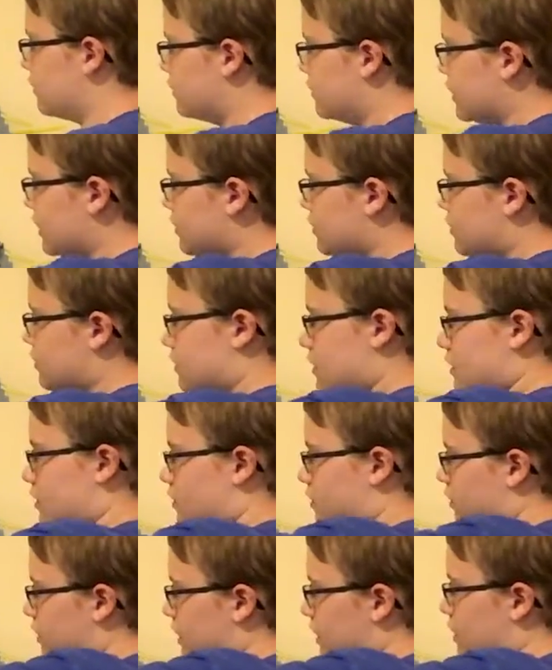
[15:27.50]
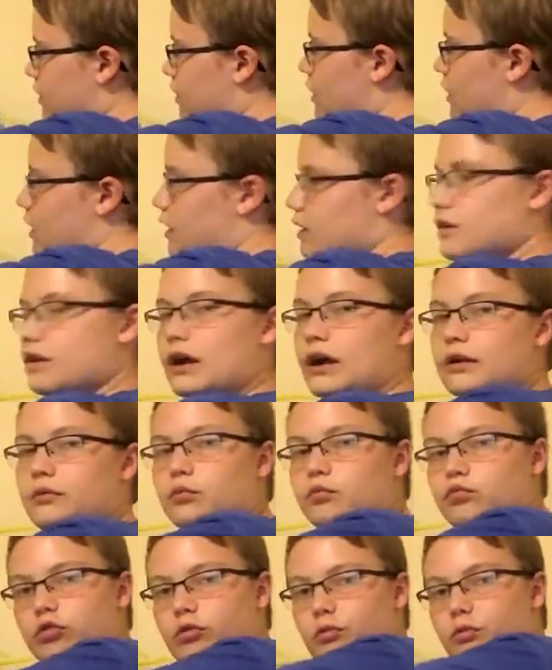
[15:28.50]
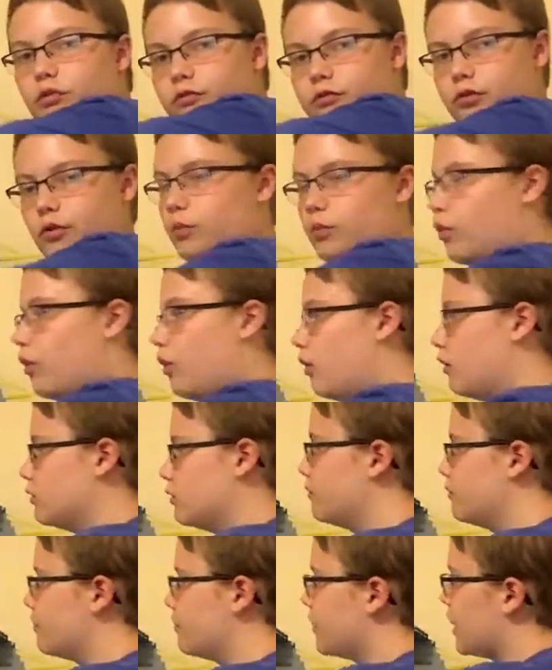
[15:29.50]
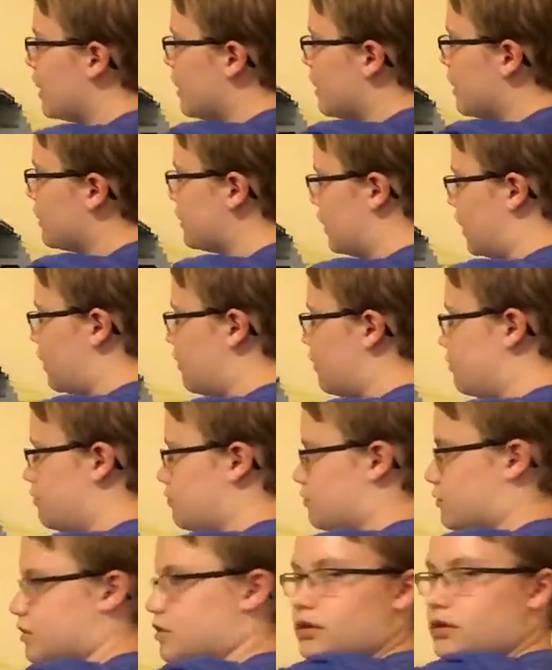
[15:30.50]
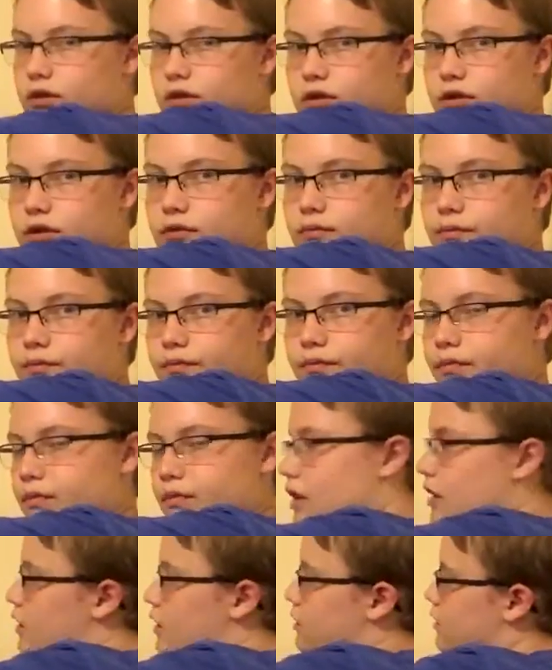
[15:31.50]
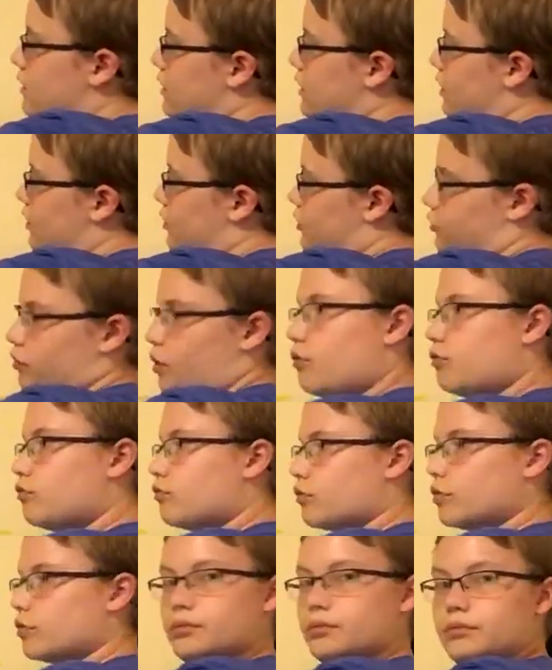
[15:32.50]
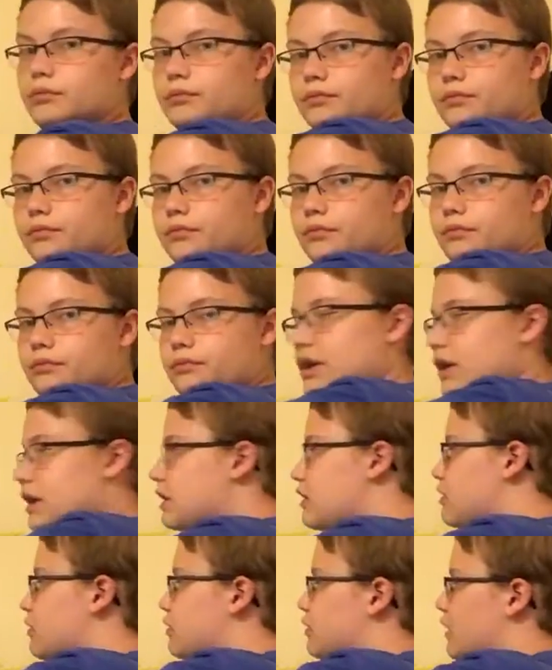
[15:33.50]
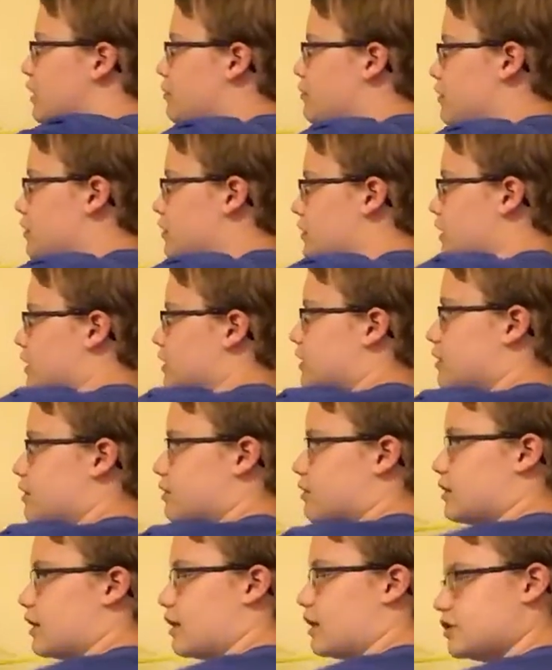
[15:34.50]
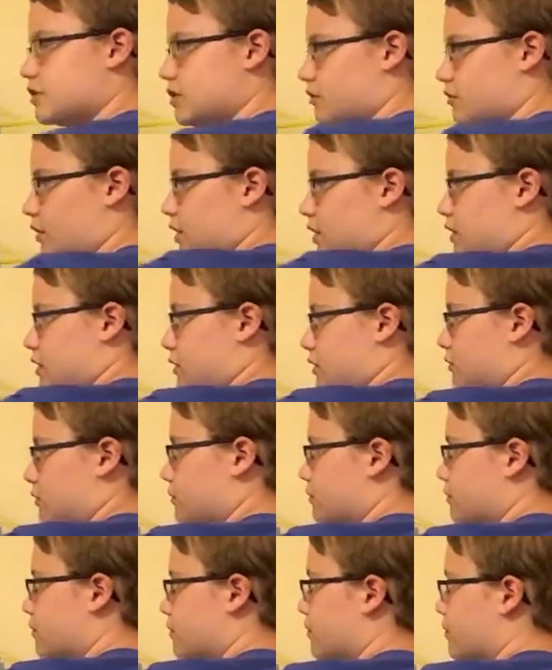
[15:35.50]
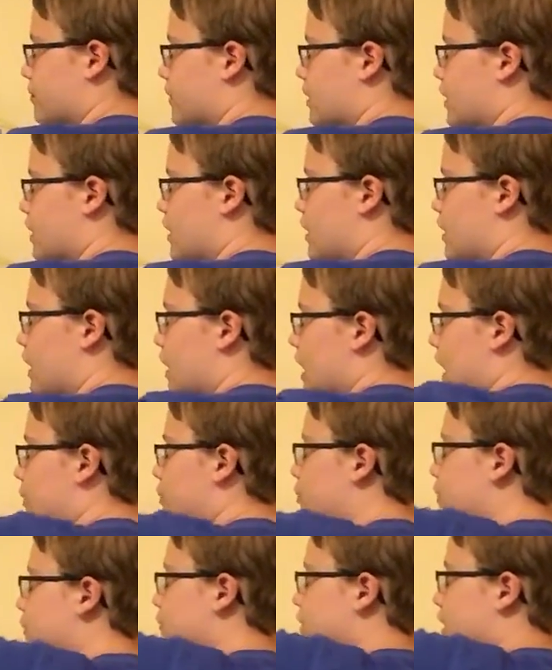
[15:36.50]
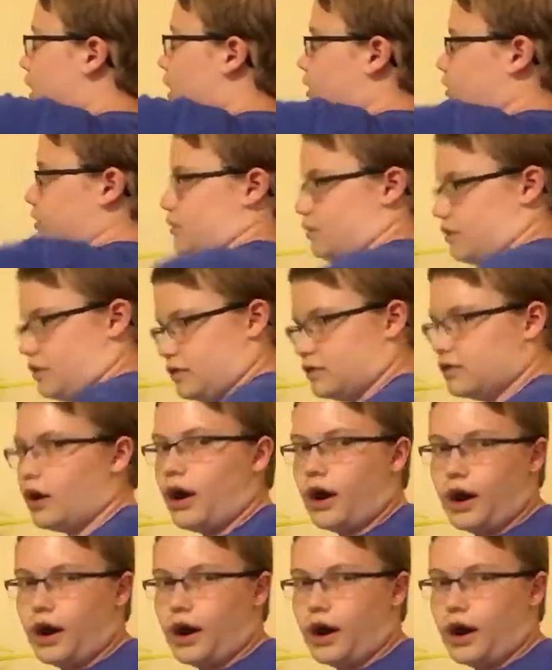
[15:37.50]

to this thing, and I removed the wall, and then I took the throne room piece that was in this section right here, and moved it onto the top.